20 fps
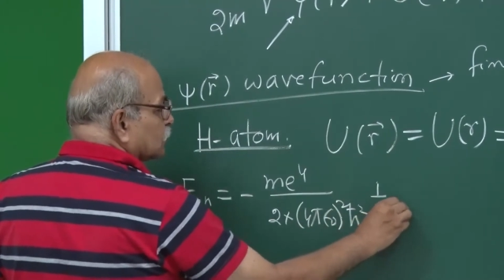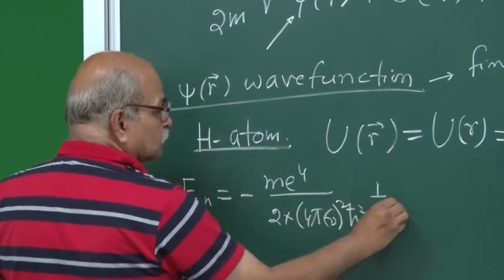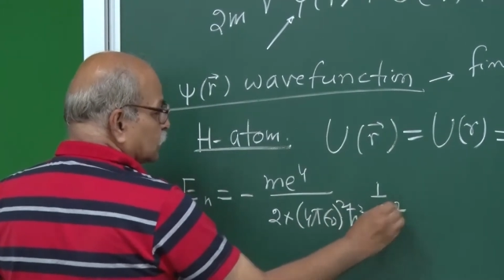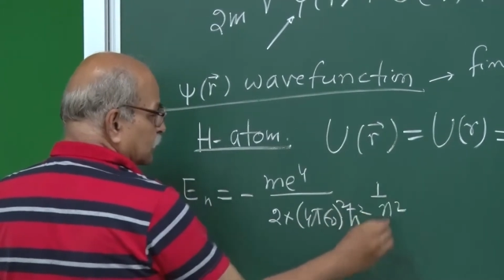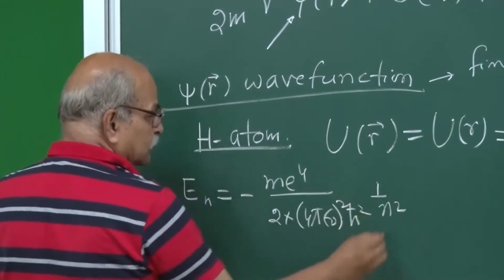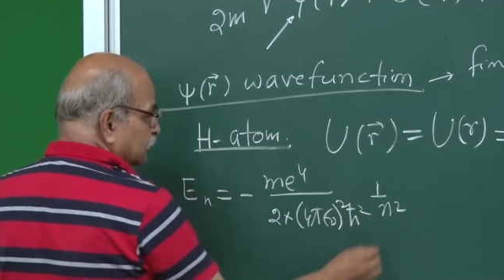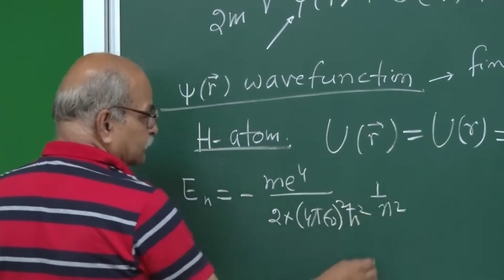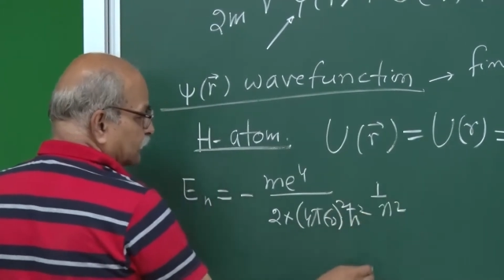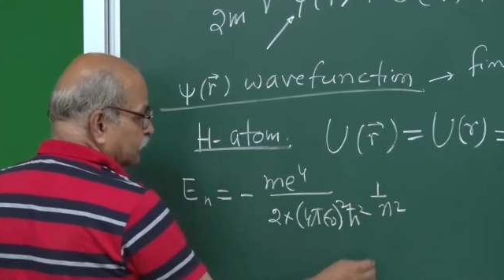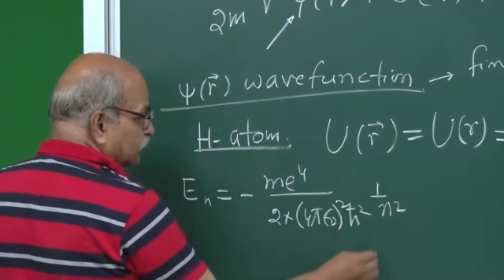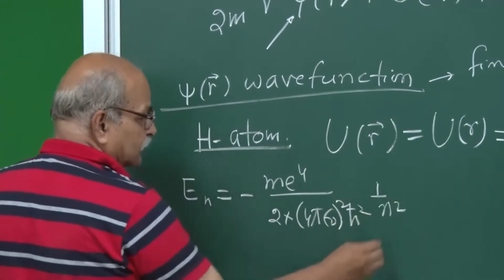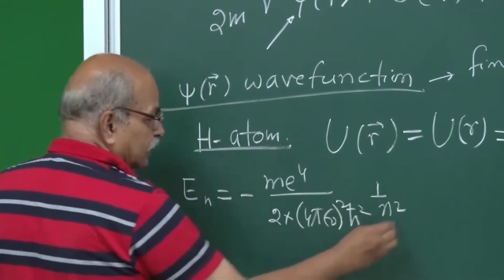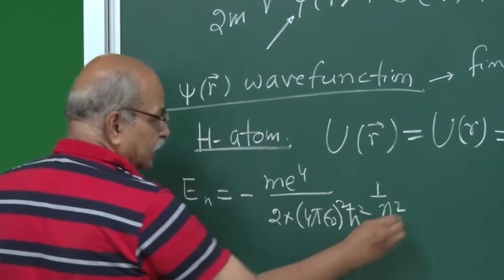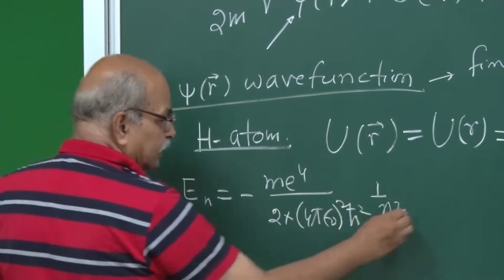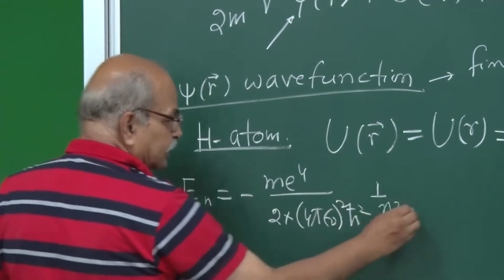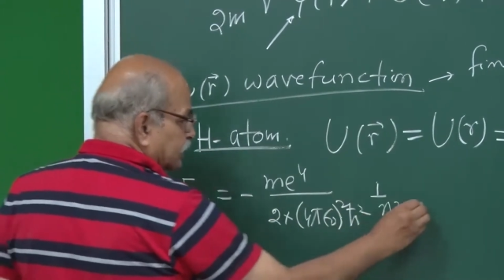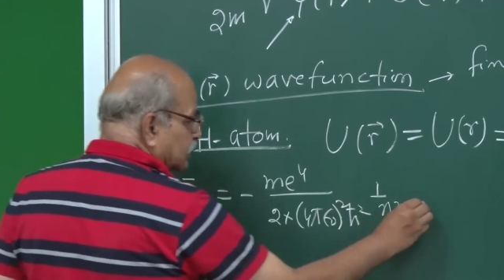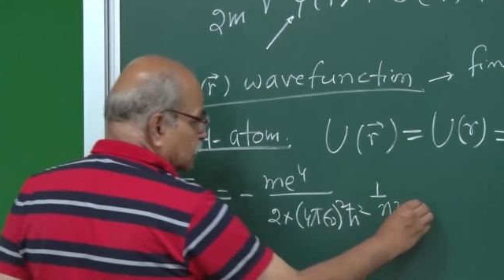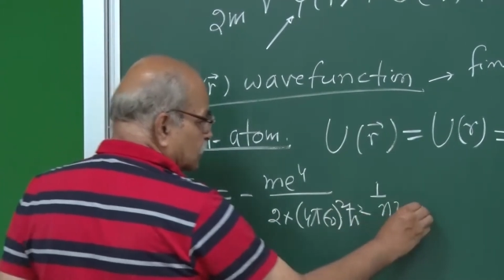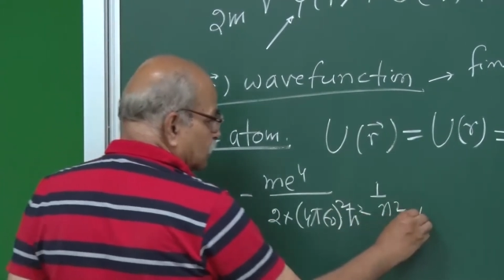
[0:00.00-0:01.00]
So for
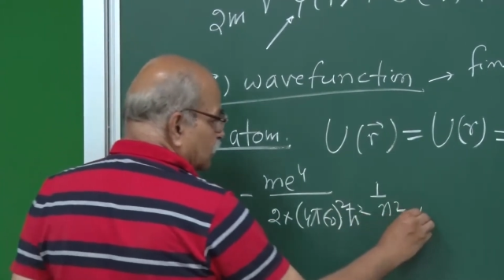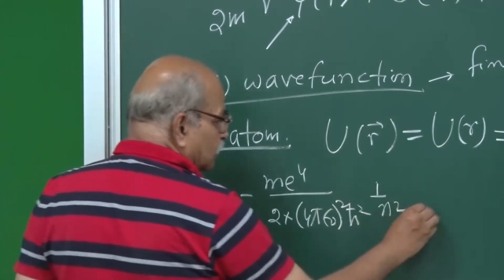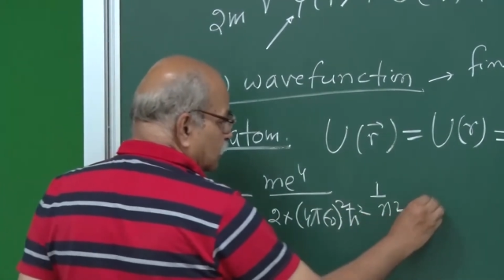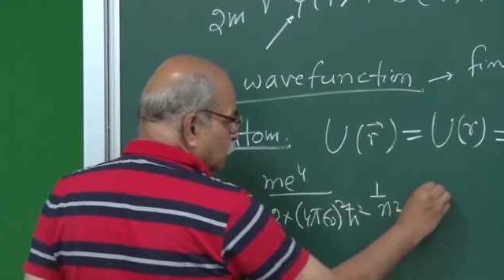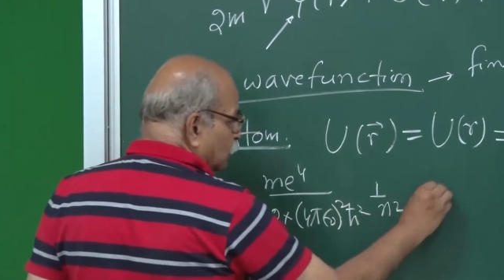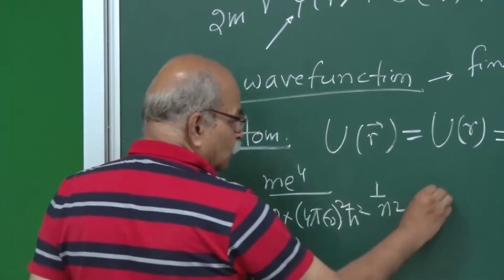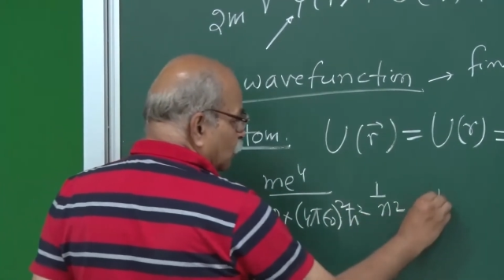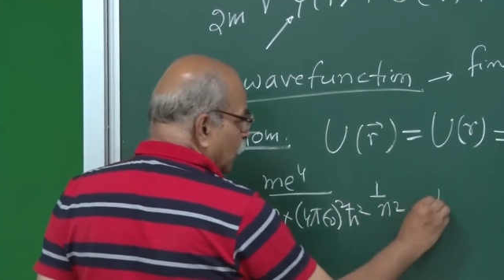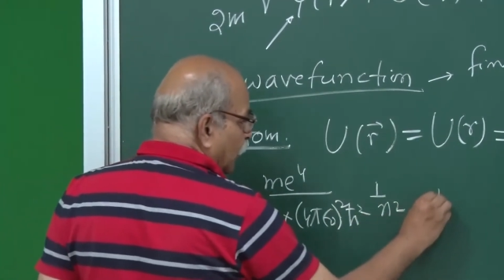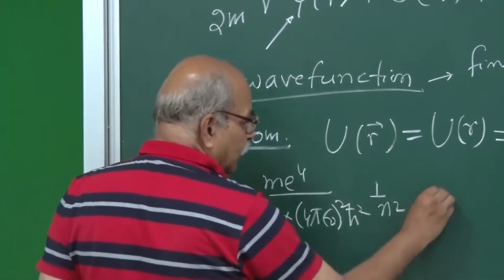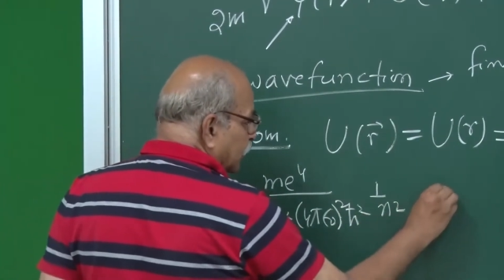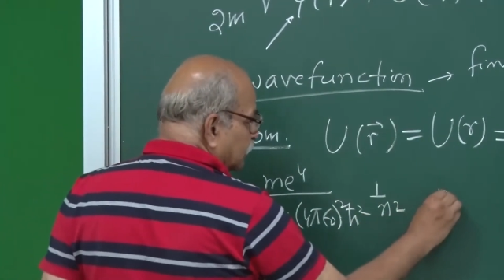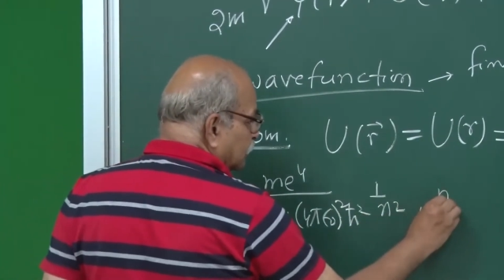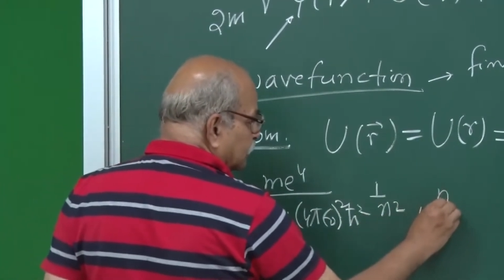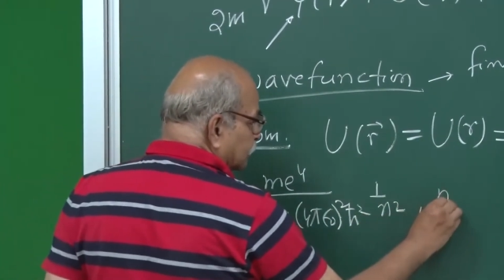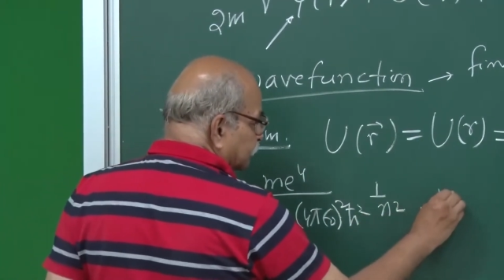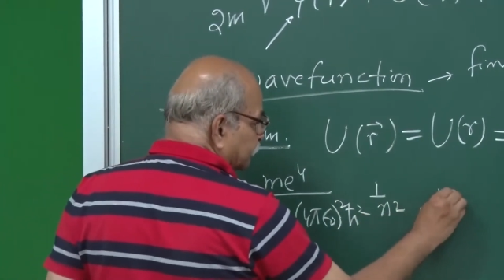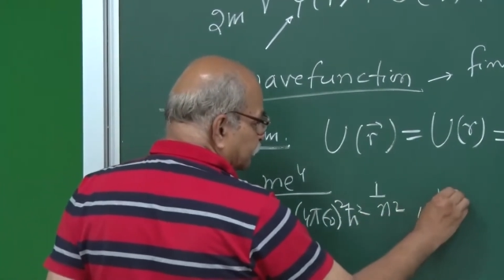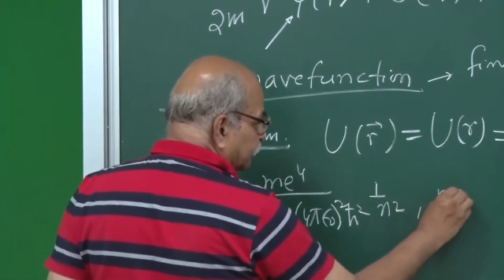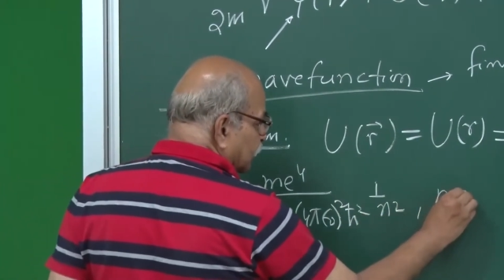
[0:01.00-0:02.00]
n is equal to
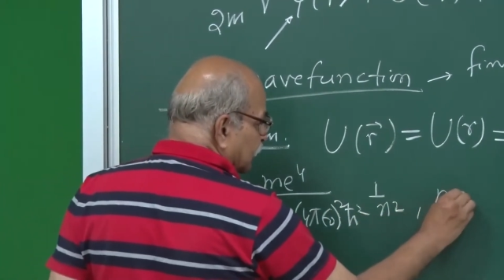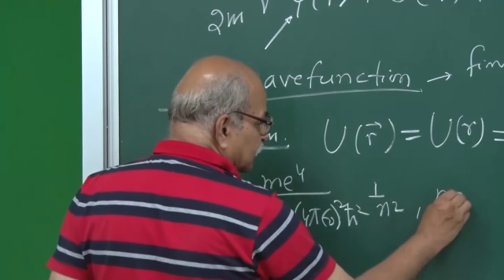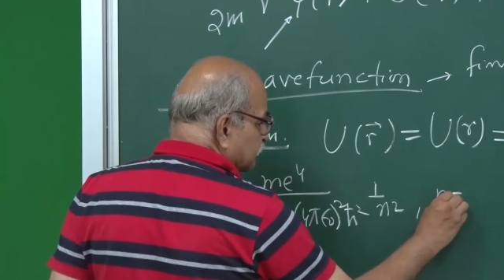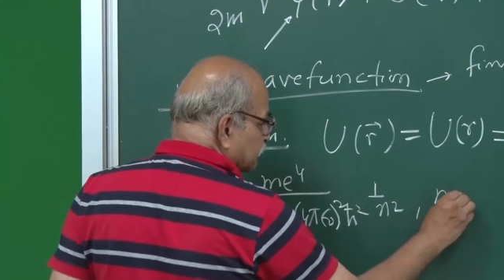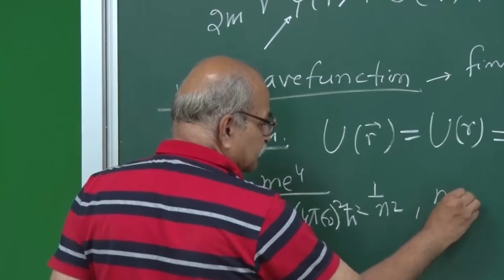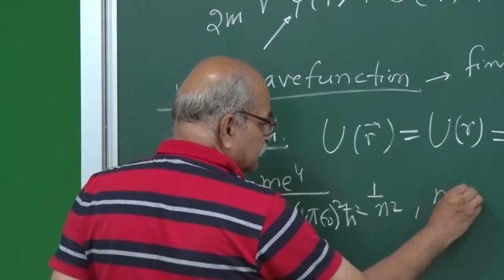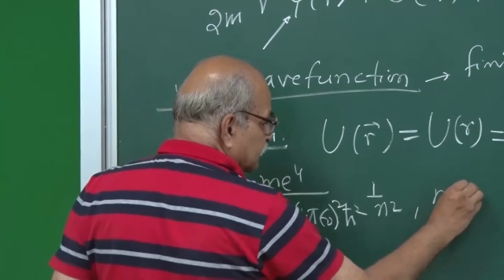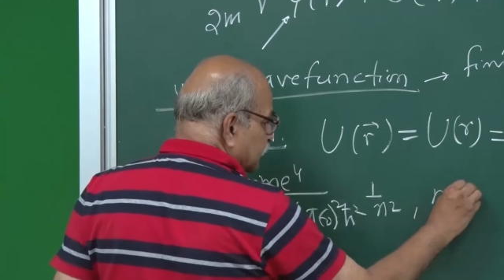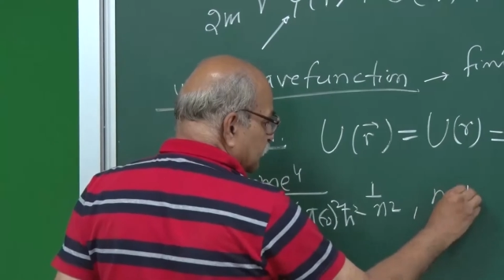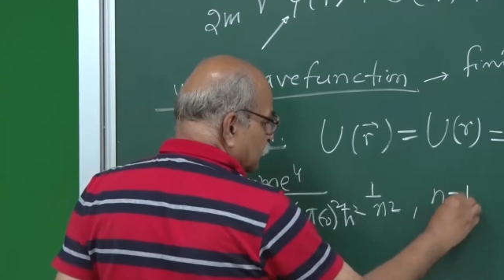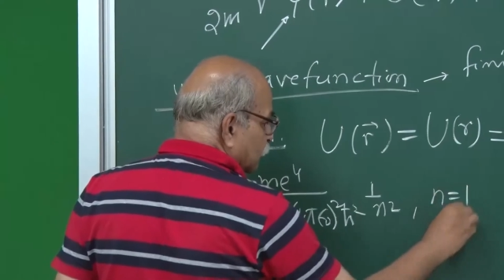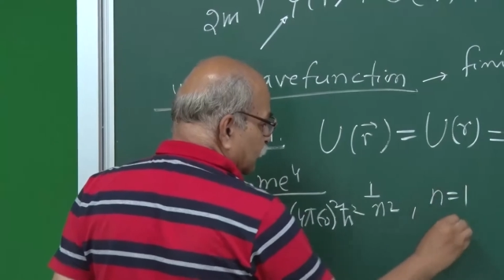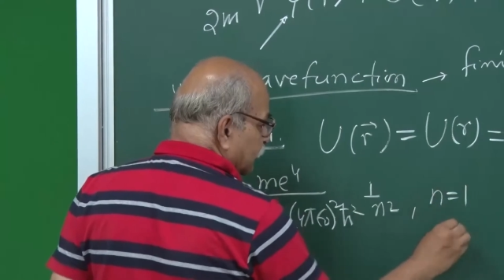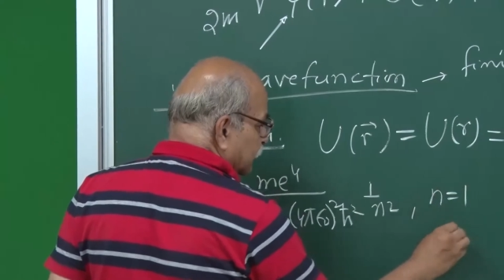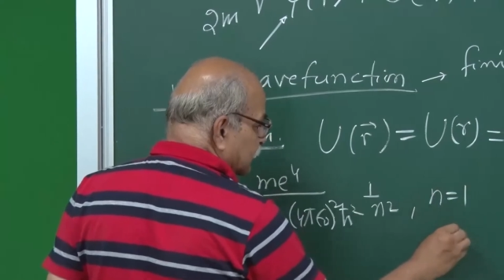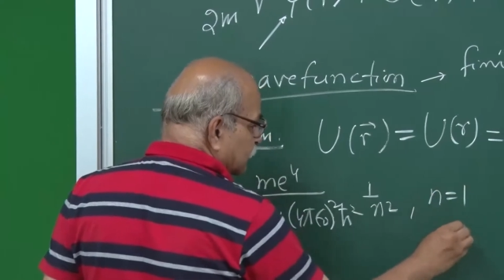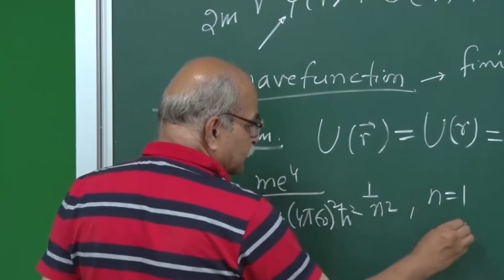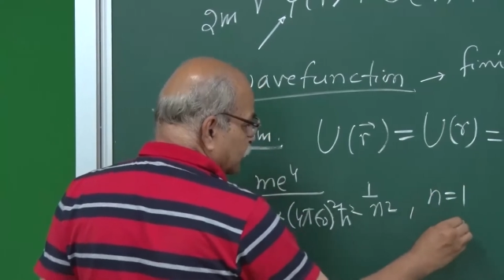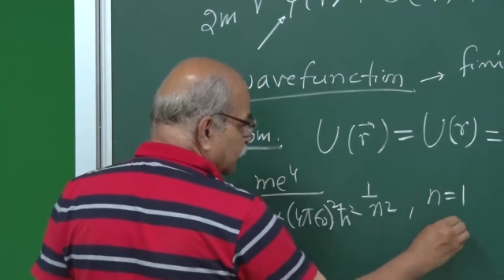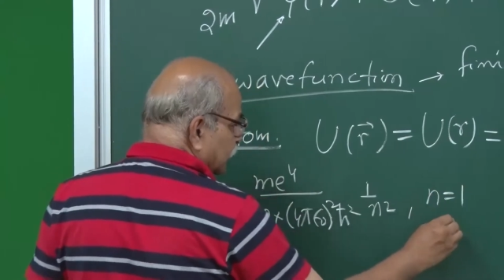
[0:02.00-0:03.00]
1, that means the
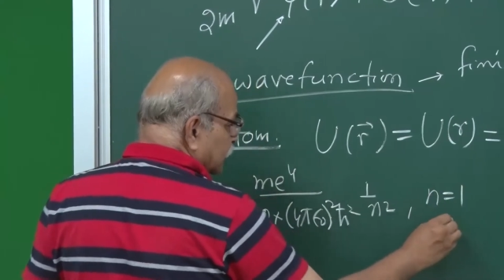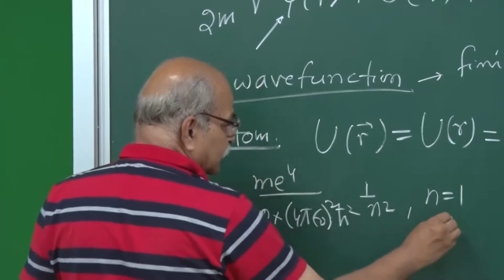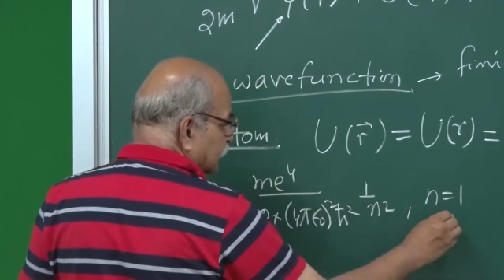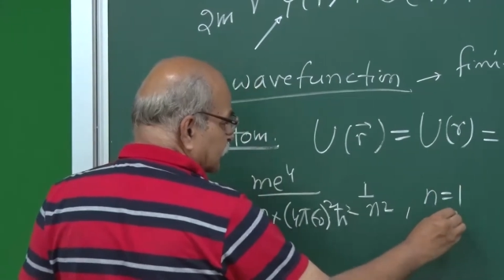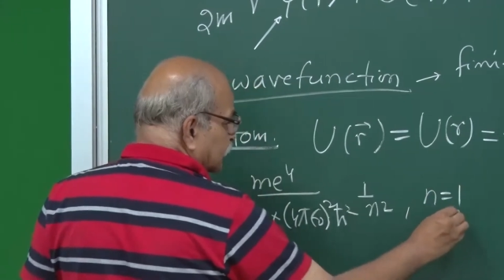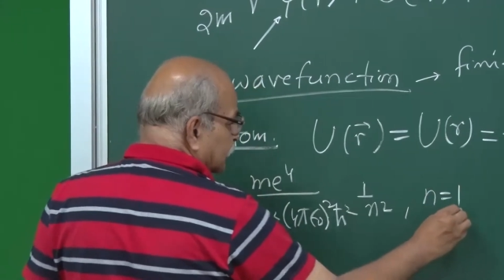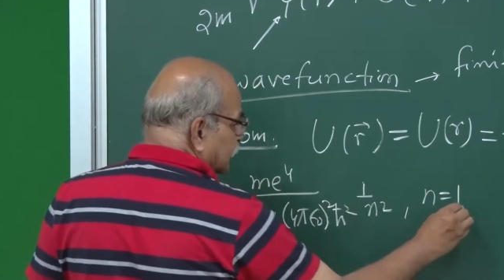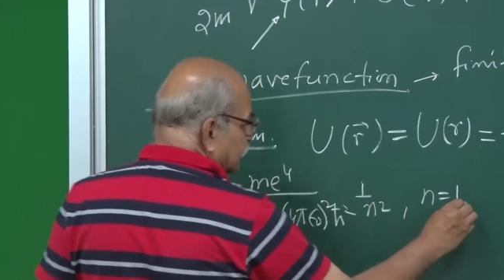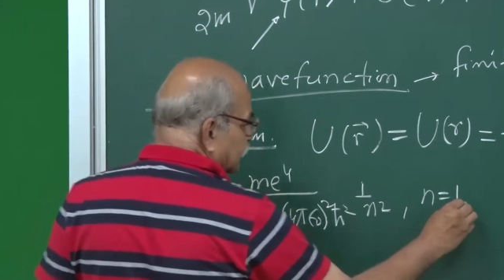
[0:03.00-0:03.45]
lowest one,